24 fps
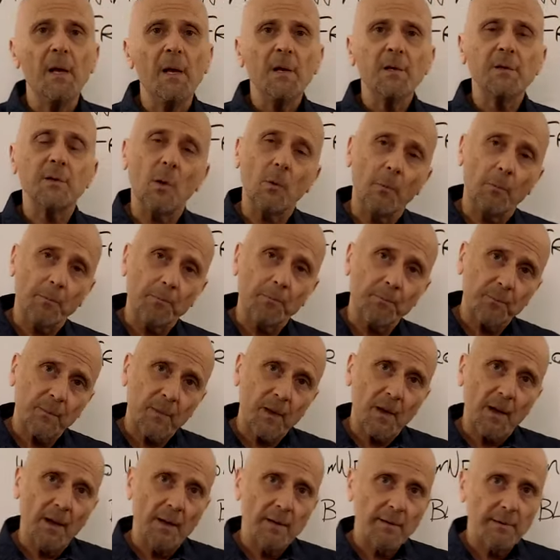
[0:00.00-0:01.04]
So
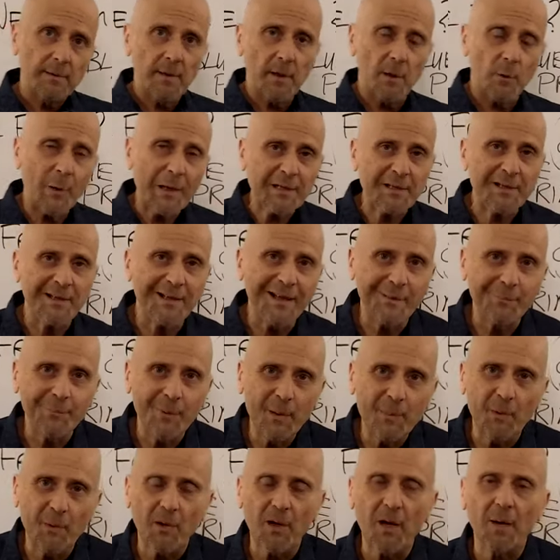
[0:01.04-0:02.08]
uh, the question that
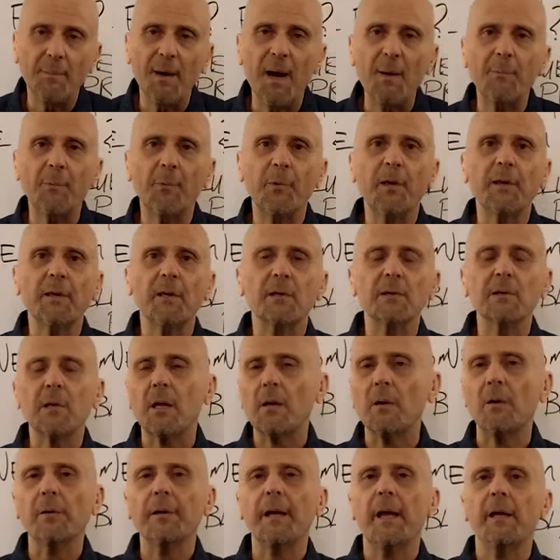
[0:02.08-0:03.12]
people come up with is like,
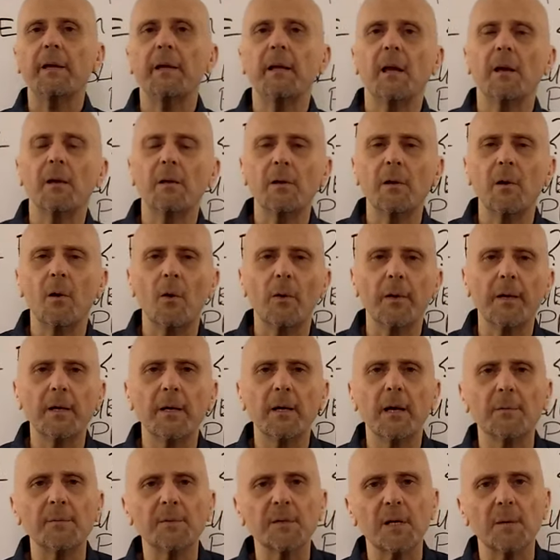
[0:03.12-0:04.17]
okay, yeah, you know, here
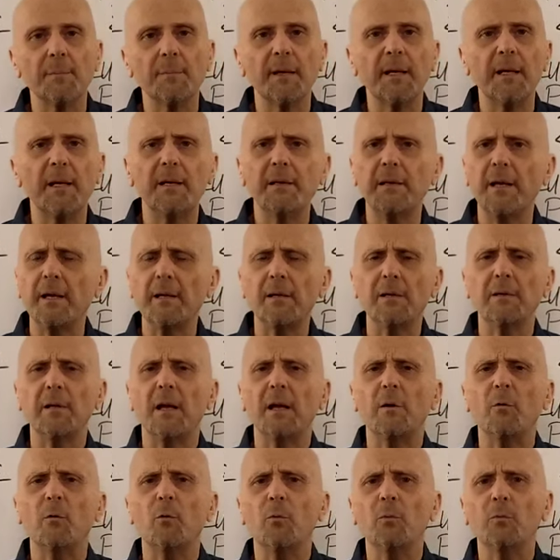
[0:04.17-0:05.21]
comes somebody, they,
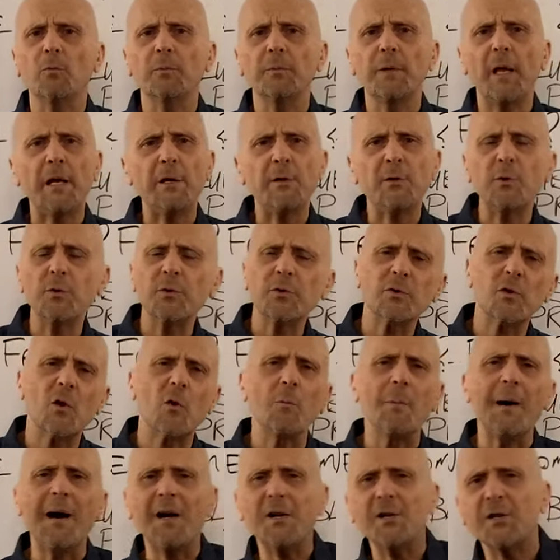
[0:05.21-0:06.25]
they, they do so
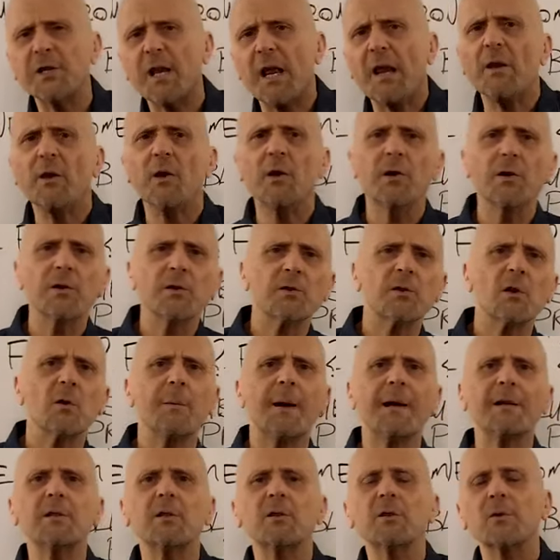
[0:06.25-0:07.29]
much, they learn so
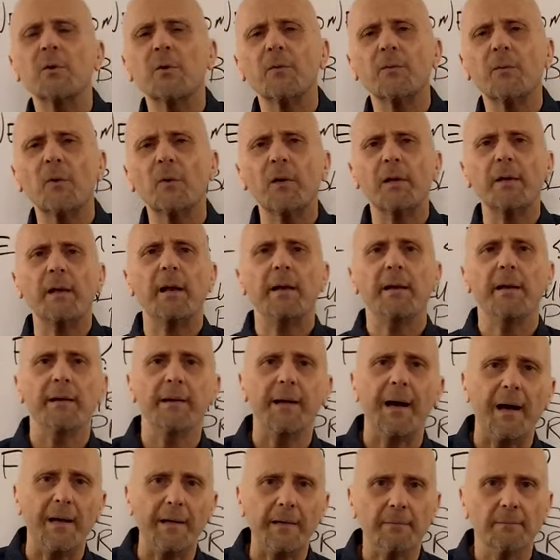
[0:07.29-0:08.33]
much and so forth, and then they
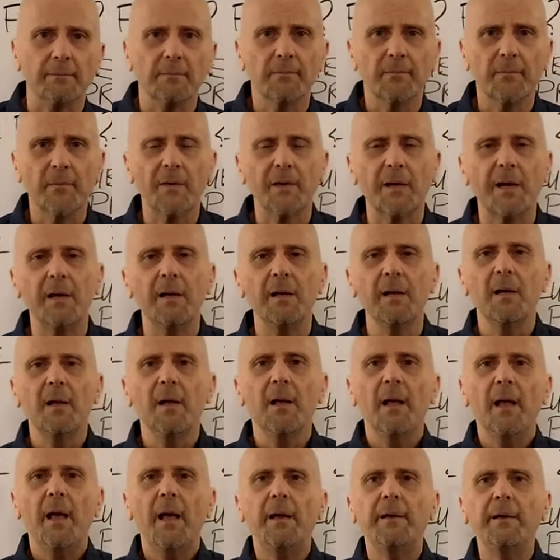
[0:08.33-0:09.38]
die, okay?
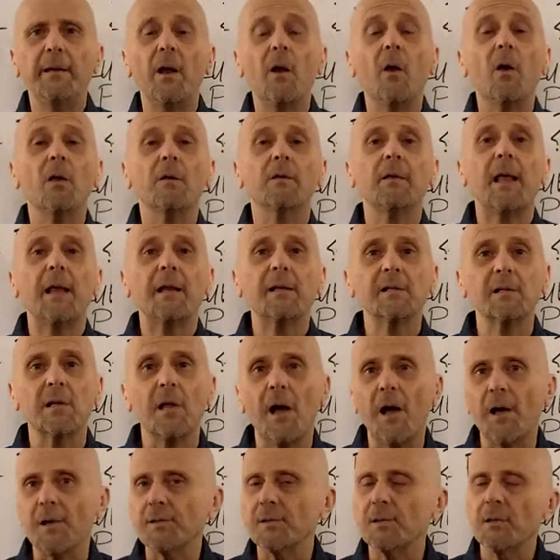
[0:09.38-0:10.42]
And then all of that is
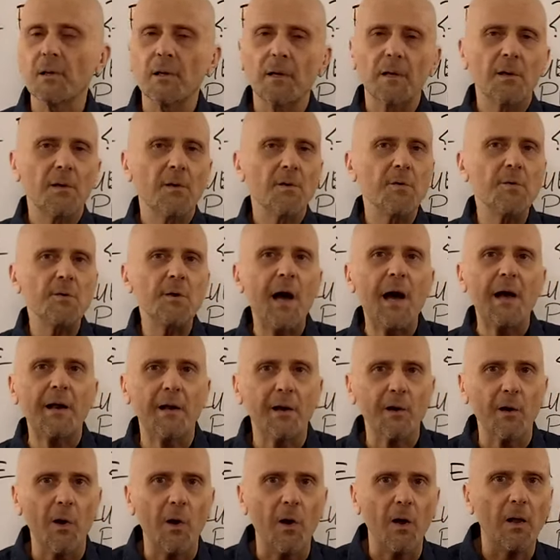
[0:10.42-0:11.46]
lost. Not
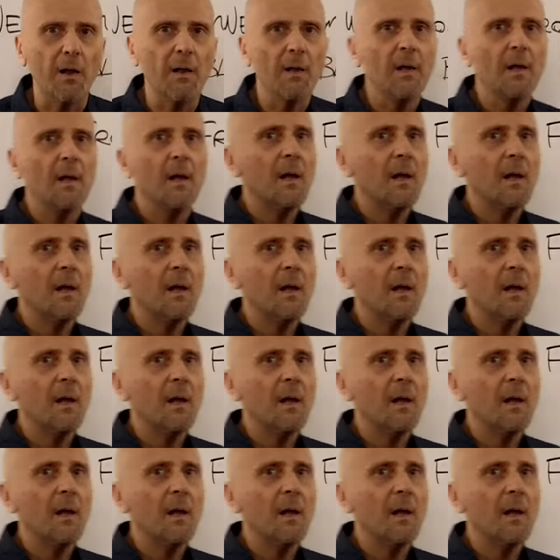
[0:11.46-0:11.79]
at all.